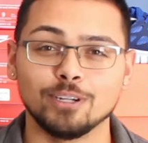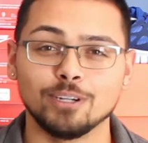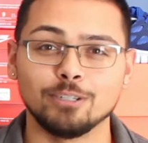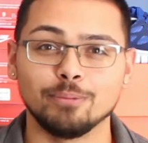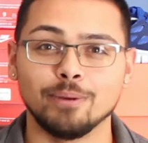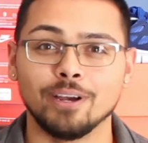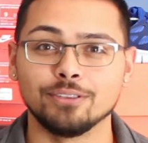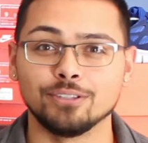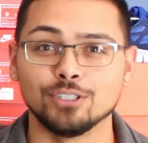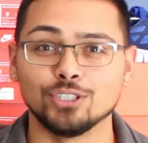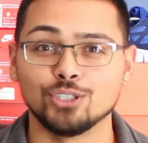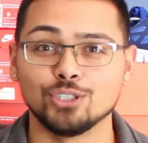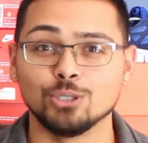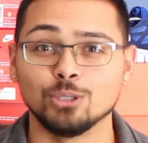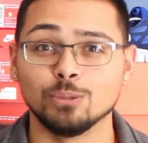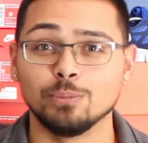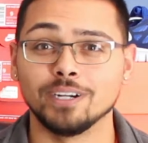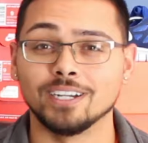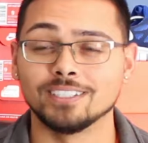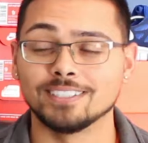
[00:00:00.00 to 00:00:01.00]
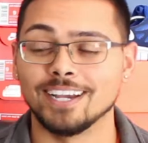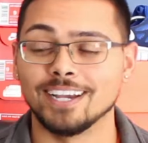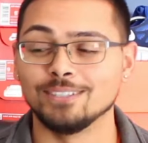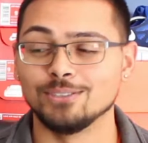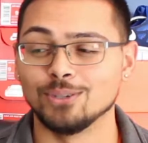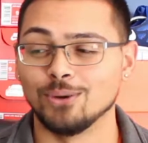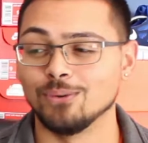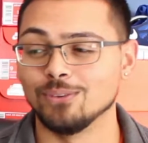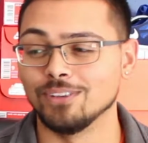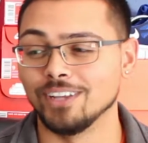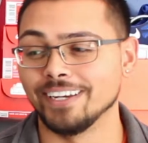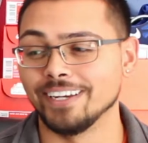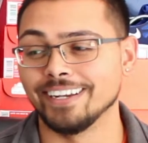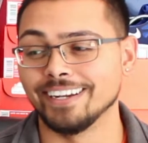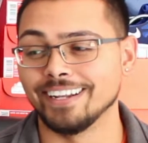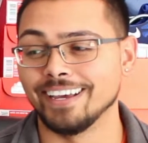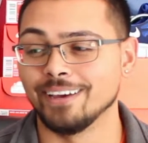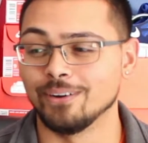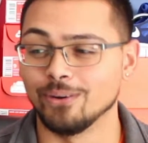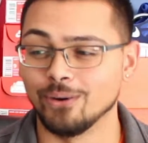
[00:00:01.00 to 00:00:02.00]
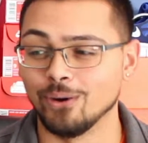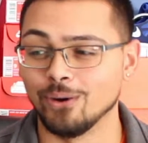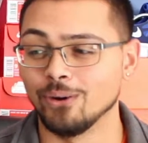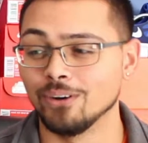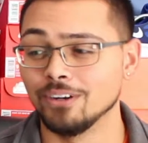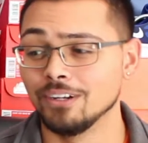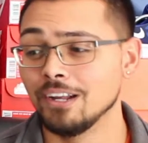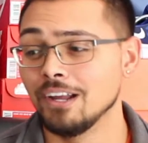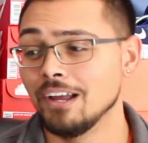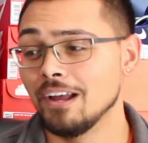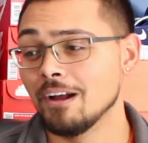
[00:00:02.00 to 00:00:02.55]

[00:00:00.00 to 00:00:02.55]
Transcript: much about this shoe because I don't like it at all.